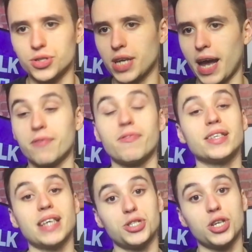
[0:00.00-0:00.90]
Can fans
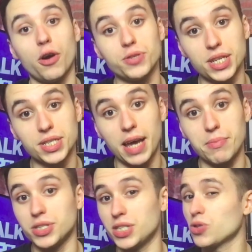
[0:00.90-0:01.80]
actually go to this game?
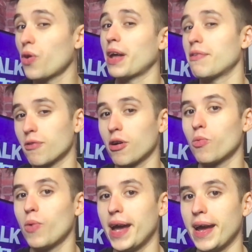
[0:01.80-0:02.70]
Because it's not that far
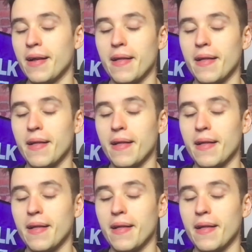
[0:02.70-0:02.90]
away.